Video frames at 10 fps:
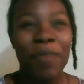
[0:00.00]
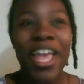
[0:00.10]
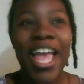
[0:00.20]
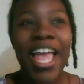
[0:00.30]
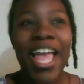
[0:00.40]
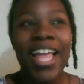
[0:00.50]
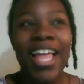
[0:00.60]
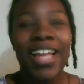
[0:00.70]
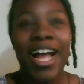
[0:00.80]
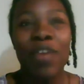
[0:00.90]

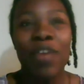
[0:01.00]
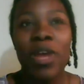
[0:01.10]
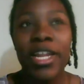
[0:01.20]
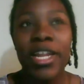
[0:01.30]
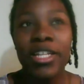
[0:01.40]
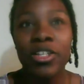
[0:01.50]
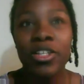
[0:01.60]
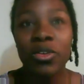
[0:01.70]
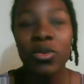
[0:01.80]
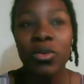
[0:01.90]
And I wanted
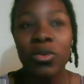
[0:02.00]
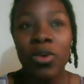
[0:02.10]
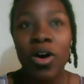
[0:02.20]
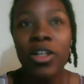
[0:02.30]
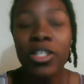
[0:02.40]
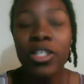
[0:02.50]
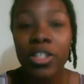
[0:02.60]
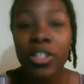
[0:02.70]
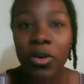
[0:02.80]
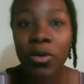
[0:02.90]
to
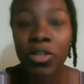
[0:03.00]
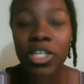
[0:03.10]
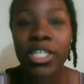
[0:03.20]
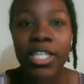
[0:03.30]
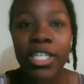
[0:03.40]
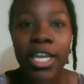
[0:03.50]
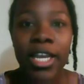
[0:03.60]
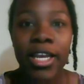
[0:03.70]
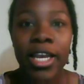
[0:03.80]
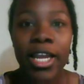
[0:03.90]
also just
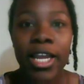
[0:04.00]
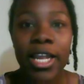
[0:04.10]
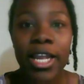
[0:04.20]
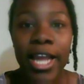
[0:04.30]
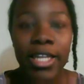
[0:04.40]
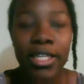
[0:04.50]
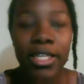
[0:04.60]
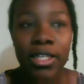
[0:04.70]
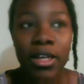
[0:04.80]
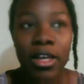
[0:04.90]

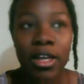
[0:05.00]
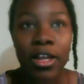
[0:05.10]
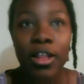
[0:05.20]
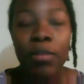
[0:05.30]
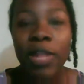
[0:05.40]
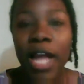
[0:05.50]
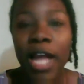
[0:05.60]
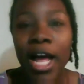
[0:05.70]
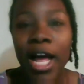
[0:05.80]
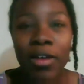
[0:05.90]
connect the
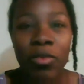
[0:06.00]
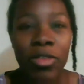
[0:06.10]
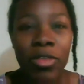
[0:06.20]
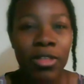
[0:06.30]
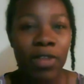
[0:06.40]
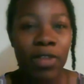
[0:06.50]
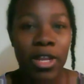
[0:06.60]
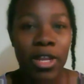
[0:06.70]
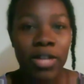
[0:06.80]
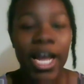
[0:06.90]
blog with the
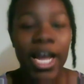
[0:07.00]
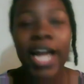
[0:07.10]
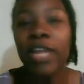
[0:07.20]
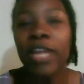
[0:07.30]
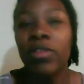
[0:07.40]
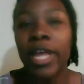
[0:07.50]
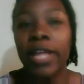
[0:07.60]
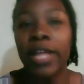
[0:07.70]
videos. Now, how do you do that?